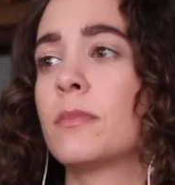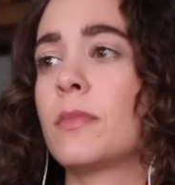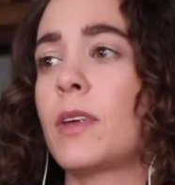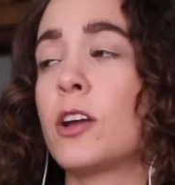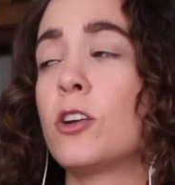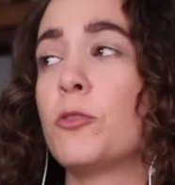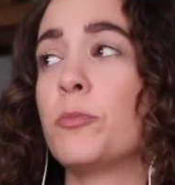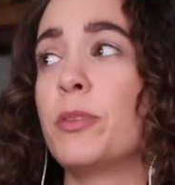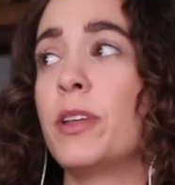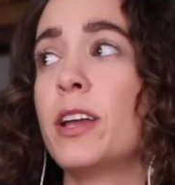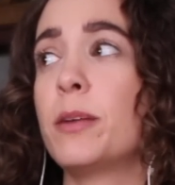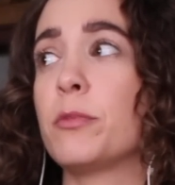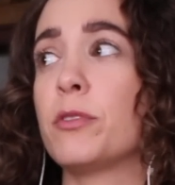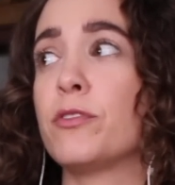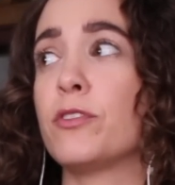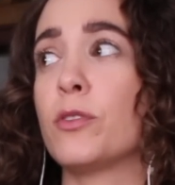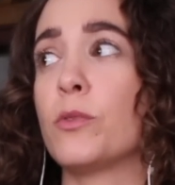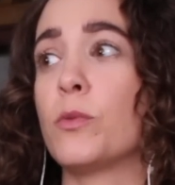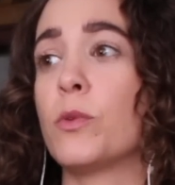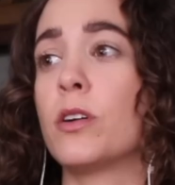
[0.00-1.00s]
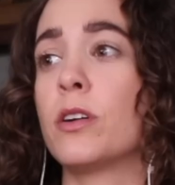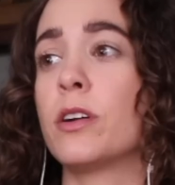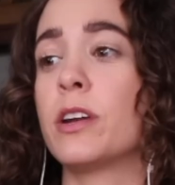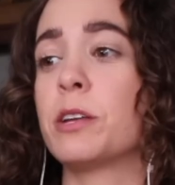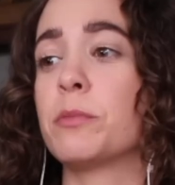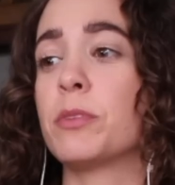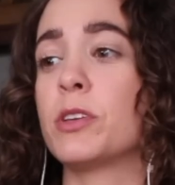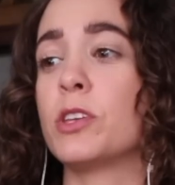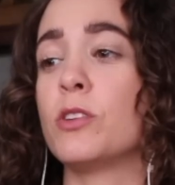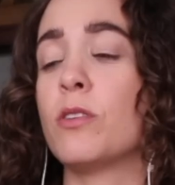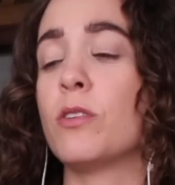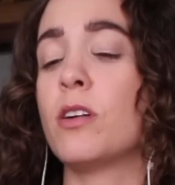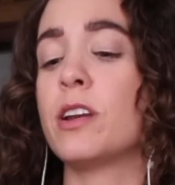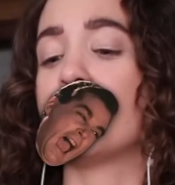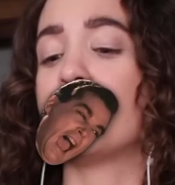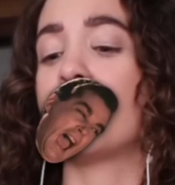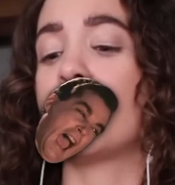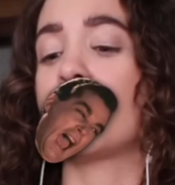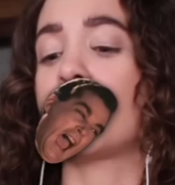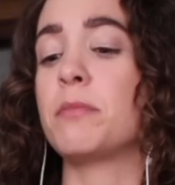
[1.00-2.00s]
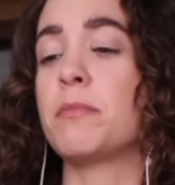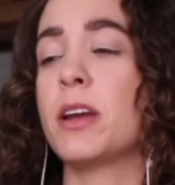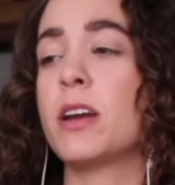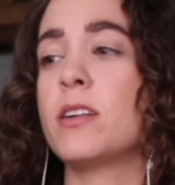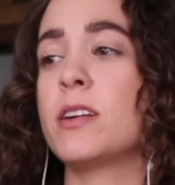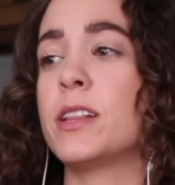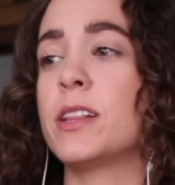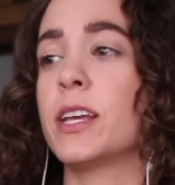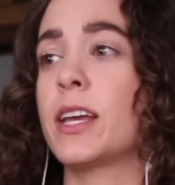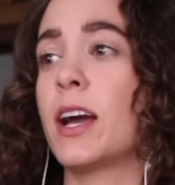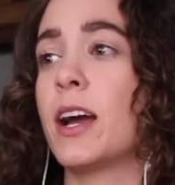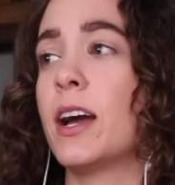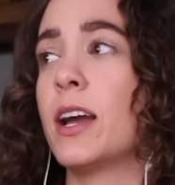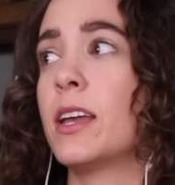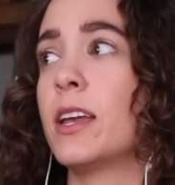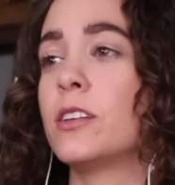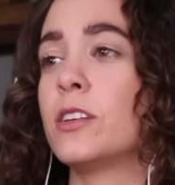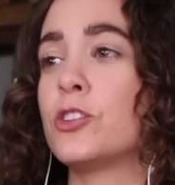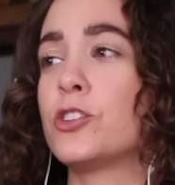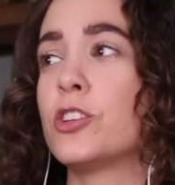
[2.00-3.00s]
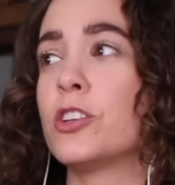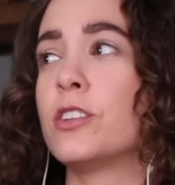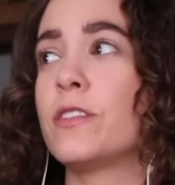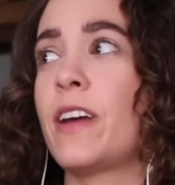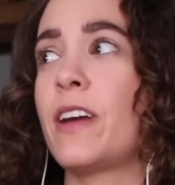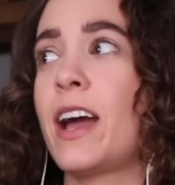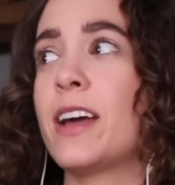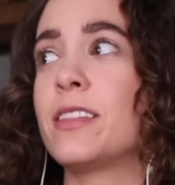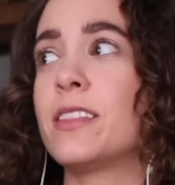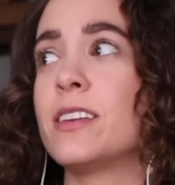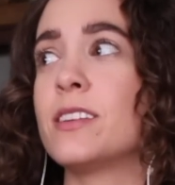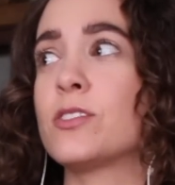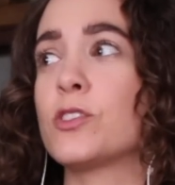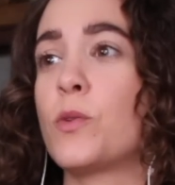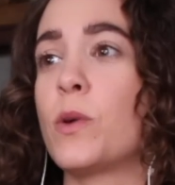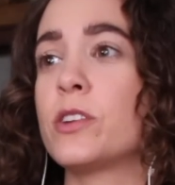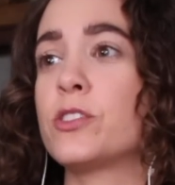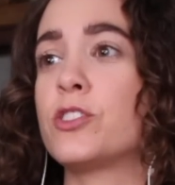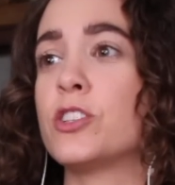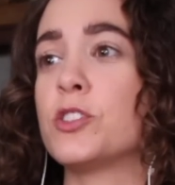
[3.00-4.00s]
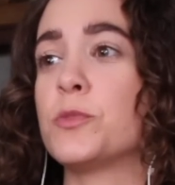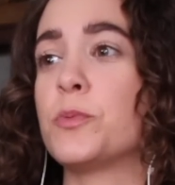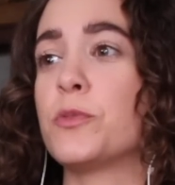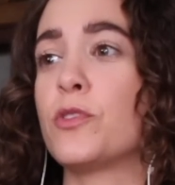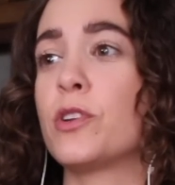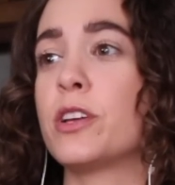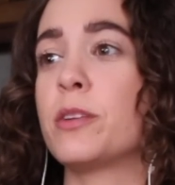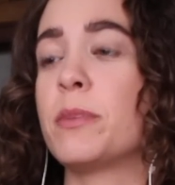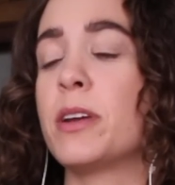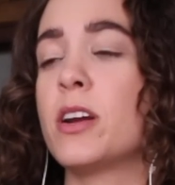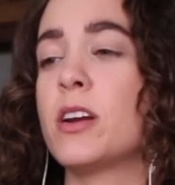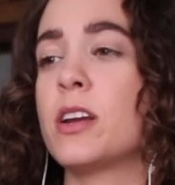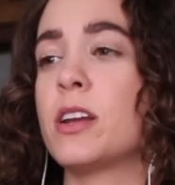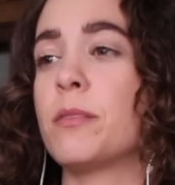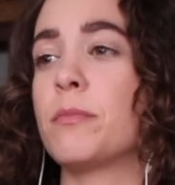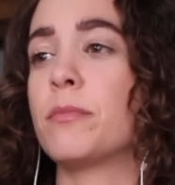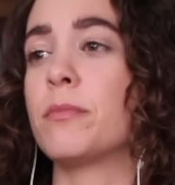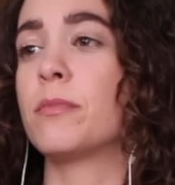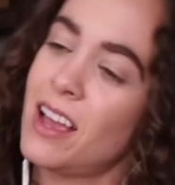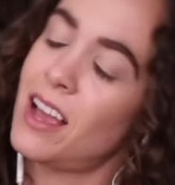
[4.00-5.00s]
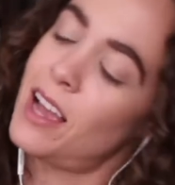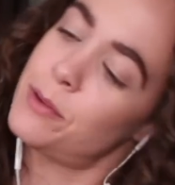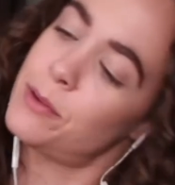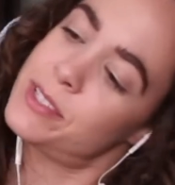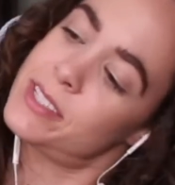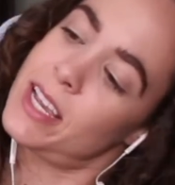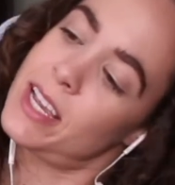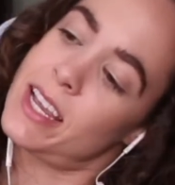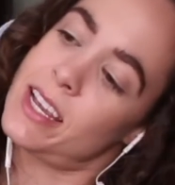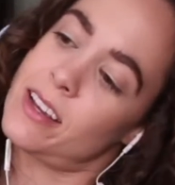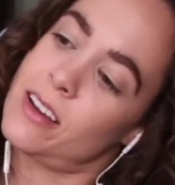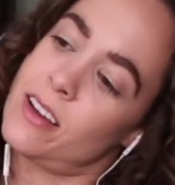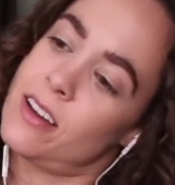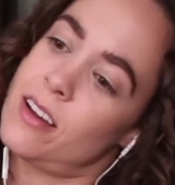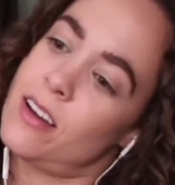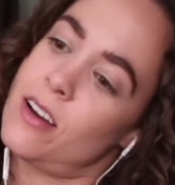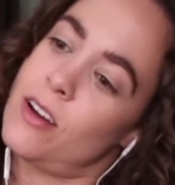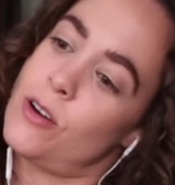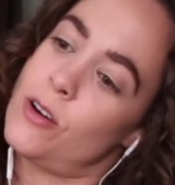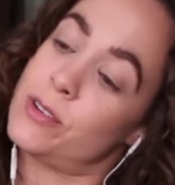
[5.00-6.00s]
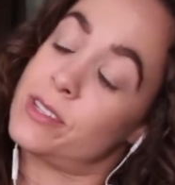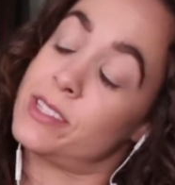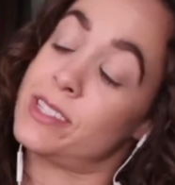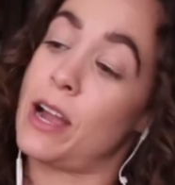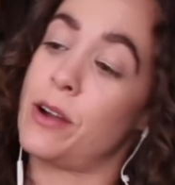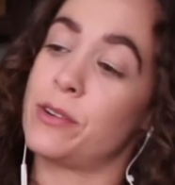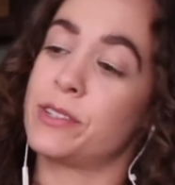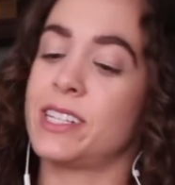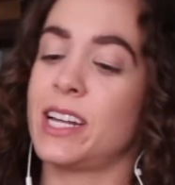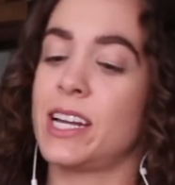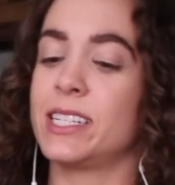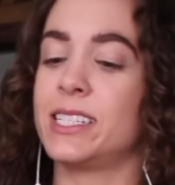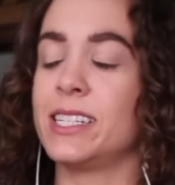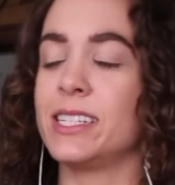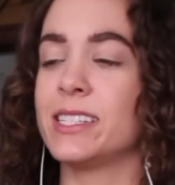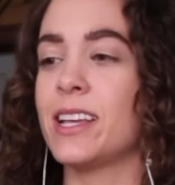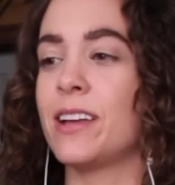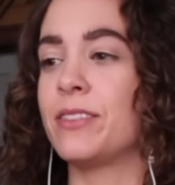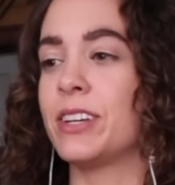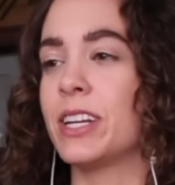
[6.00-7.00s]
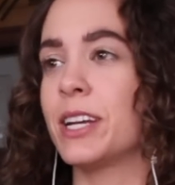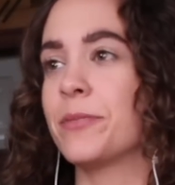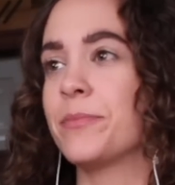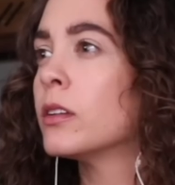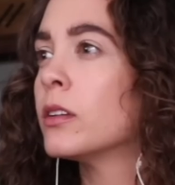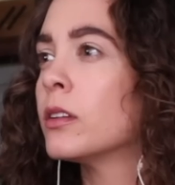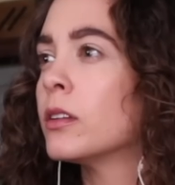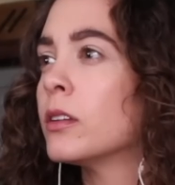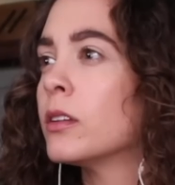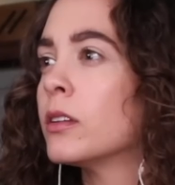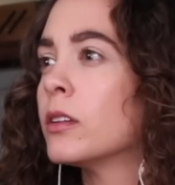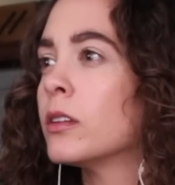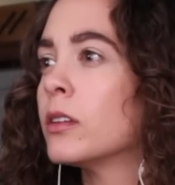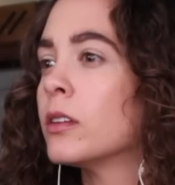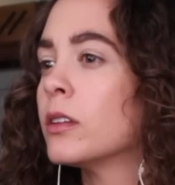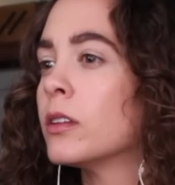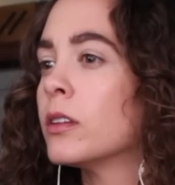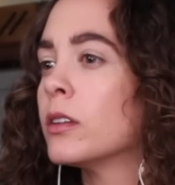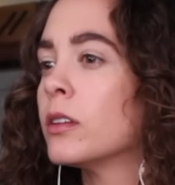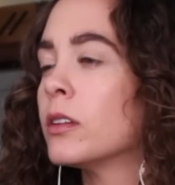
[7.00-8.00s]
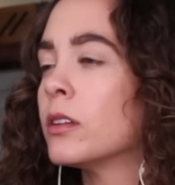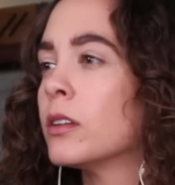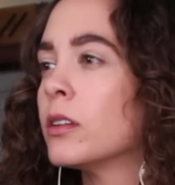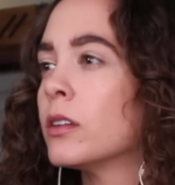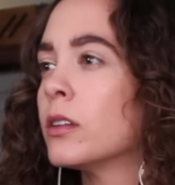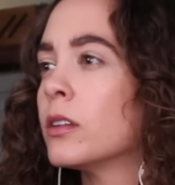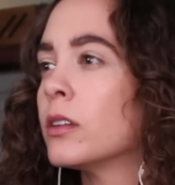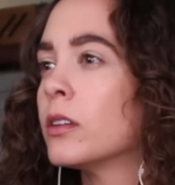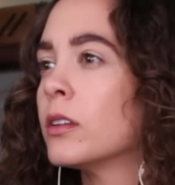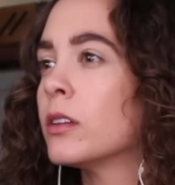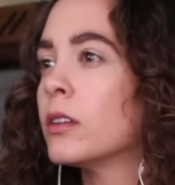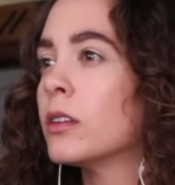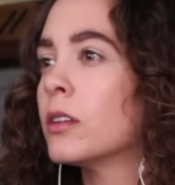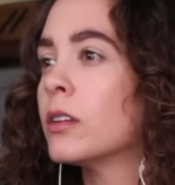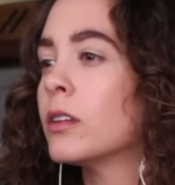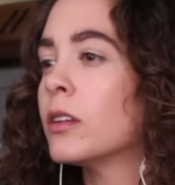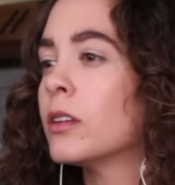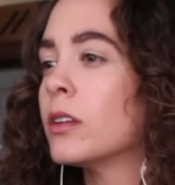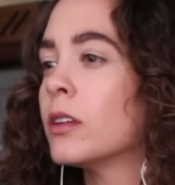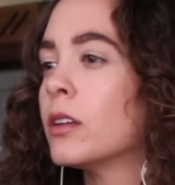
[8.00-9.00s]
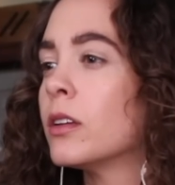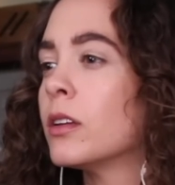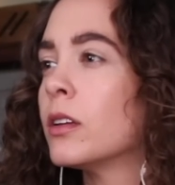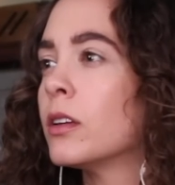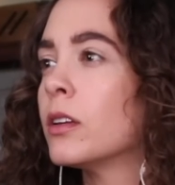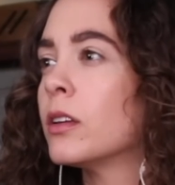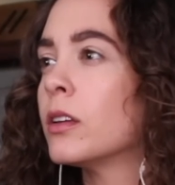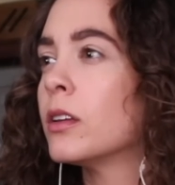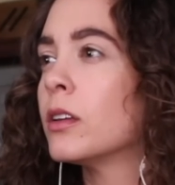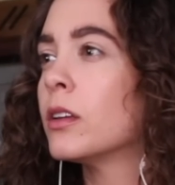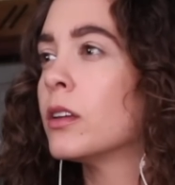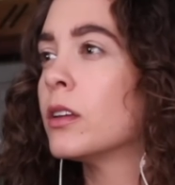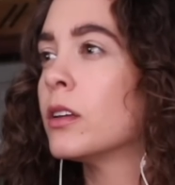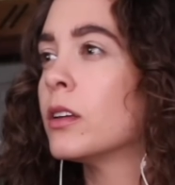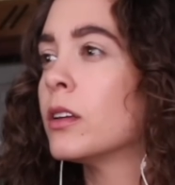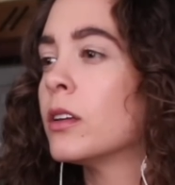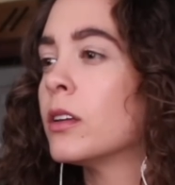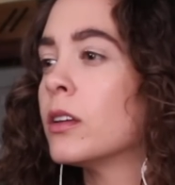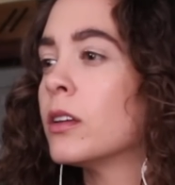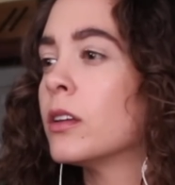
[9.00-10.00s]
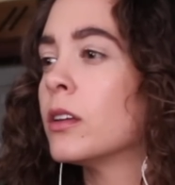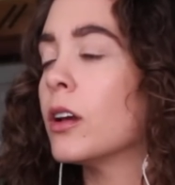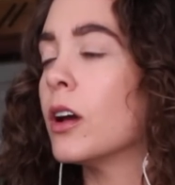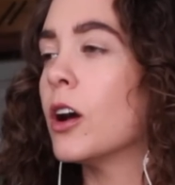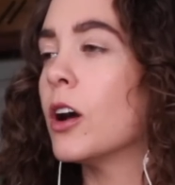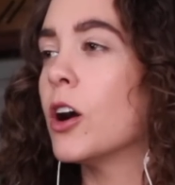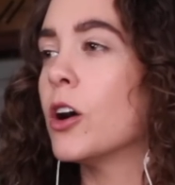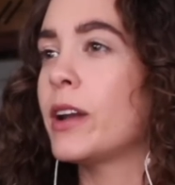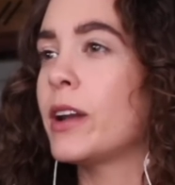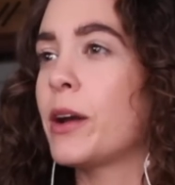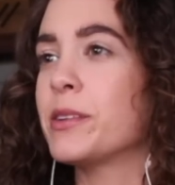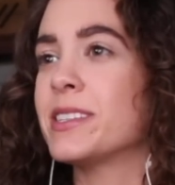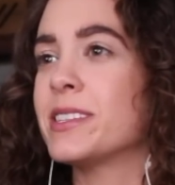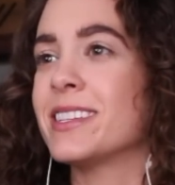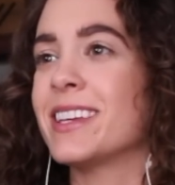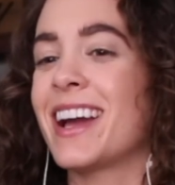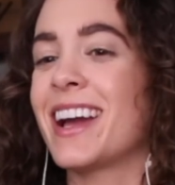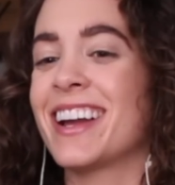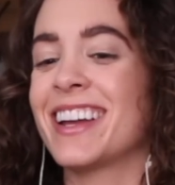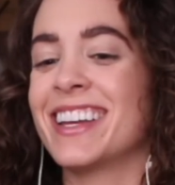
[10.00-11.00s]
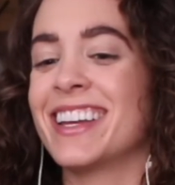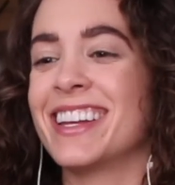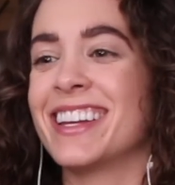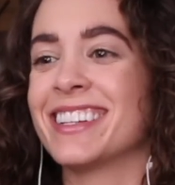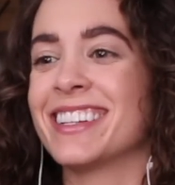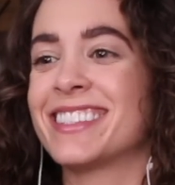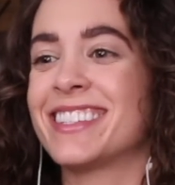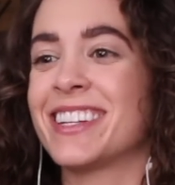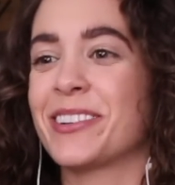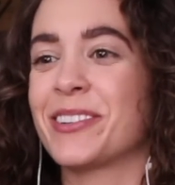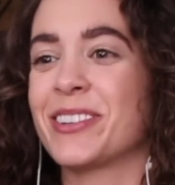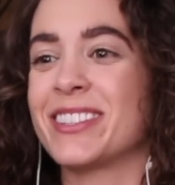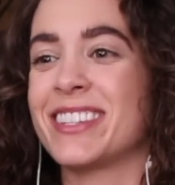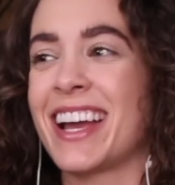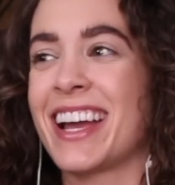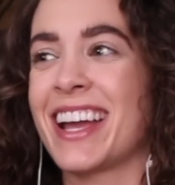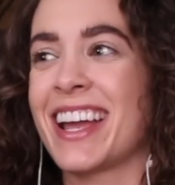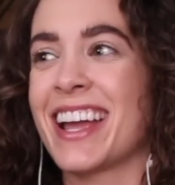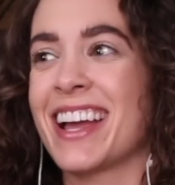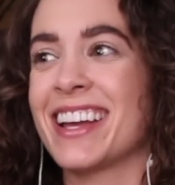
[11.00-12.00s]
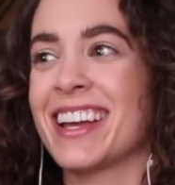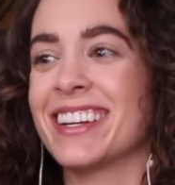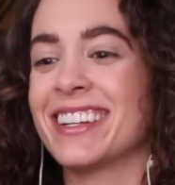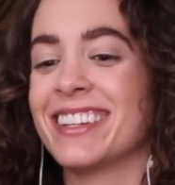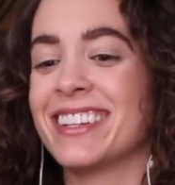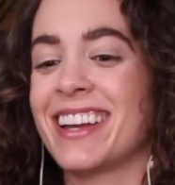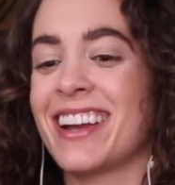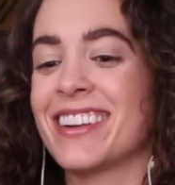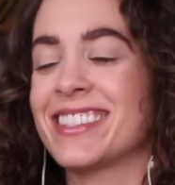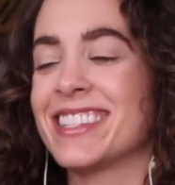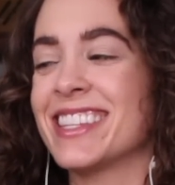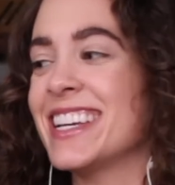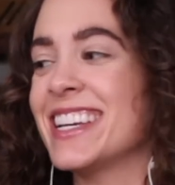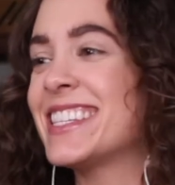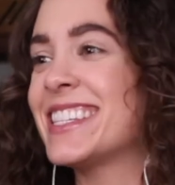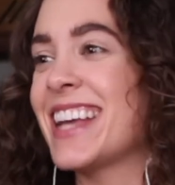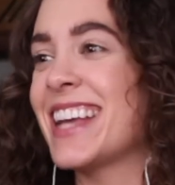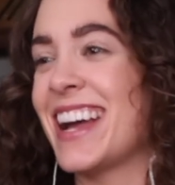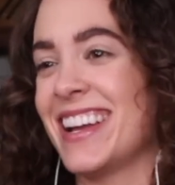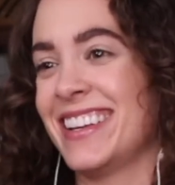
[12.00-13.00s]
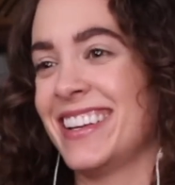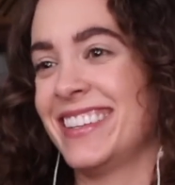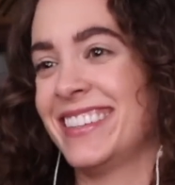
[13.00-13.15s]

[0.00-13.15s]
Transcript: I don't blame her for worrying, but you already married the guy. You should have had these questions before you married him. I was saying, oh, now it's nineteen seventy. Henry, it's his joint. Nice to meet you. This is Lisa. Hi. Oh, now he's, yeah, he didn't stick with Diane. Now it's Lisa.